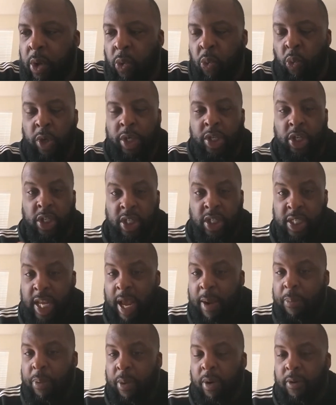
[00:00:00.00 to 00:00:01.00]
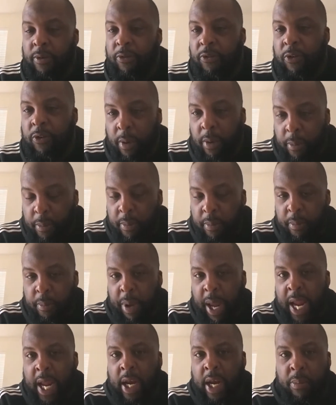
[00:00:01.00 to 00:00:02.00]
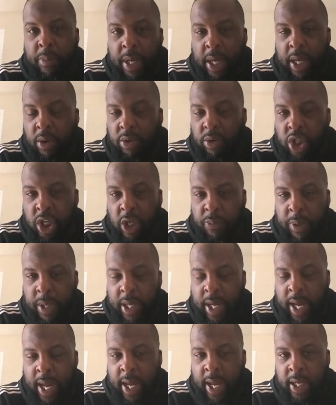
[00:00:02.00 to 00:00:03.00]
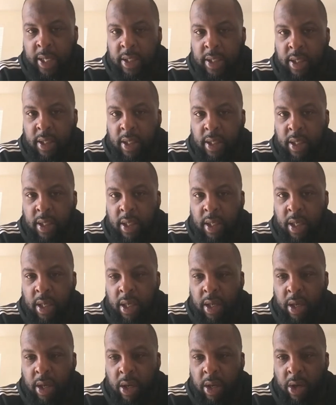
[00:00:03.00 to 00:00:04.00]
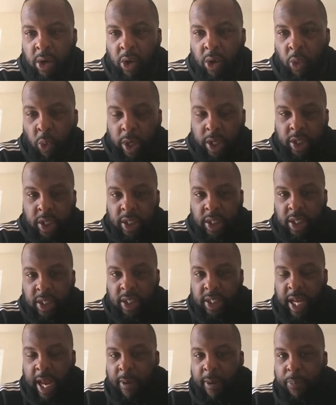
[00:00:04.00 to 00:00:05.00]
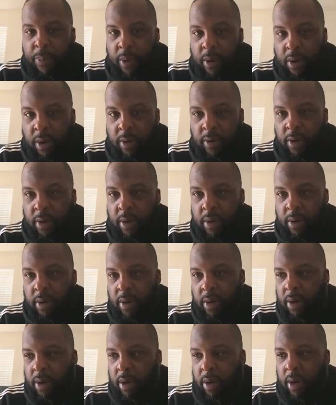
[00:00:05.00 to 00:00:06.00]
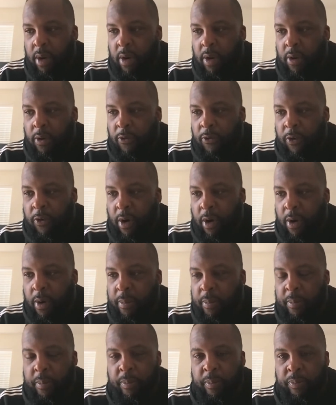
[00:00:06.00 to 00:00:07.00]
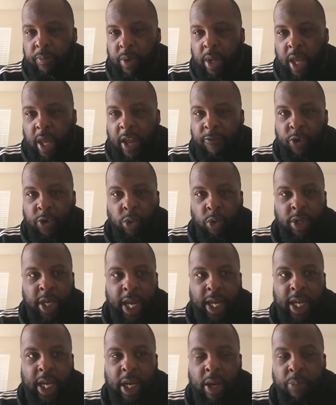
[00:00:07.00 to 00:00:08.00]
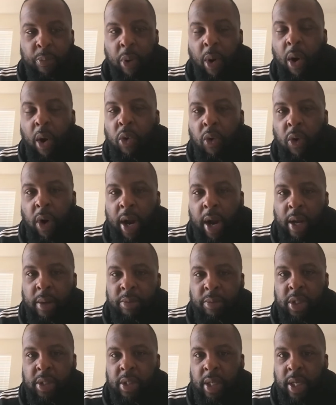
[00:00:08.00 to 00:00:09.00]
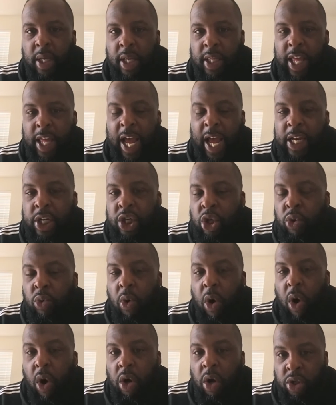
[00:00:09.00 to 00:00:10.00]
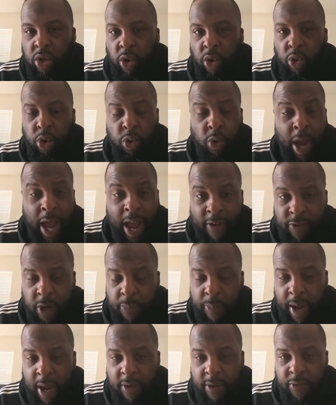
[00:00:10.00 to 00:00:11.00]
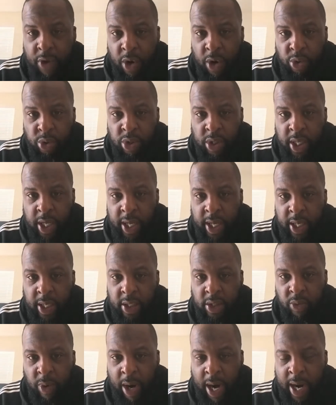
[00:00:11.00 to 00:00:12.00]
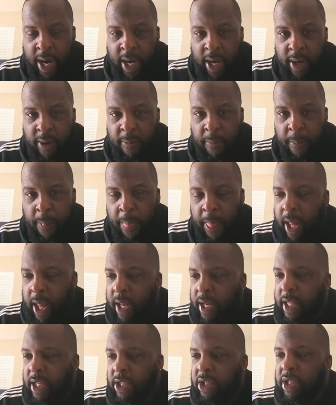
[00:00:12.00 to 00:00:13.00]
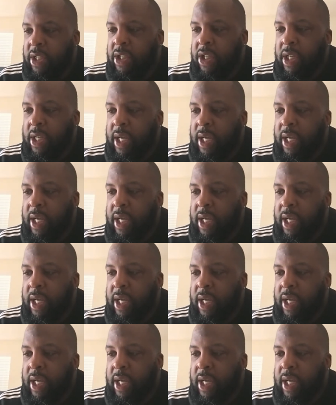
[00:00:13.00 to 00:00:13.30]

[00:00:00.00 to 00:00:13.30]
which is separate from paying to be on GPS, which is separate from if you take any programs, that too also you have to pay for those things, right? This is a